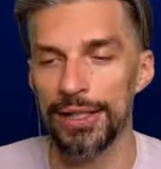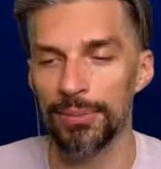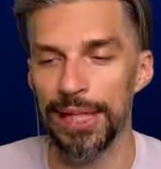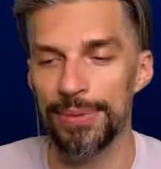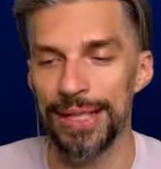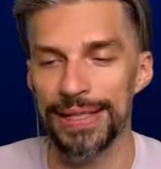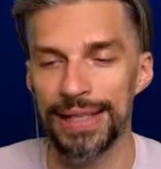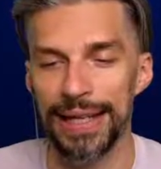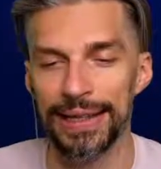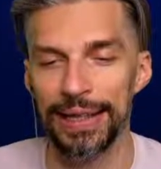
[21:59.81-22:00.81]
sometimes
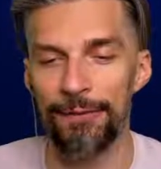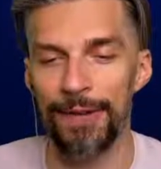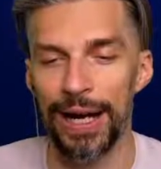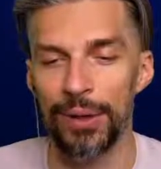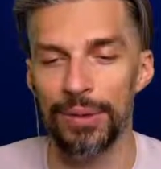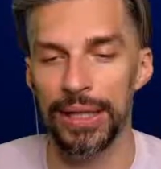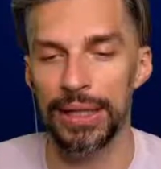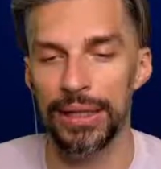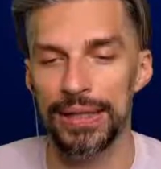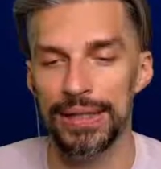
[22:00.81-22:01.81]
accidentally found
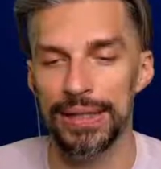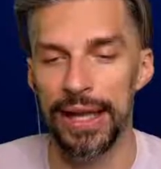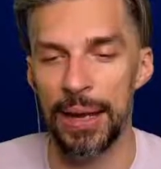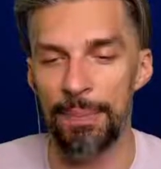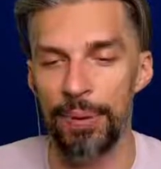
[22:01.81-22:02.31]
in the steppe.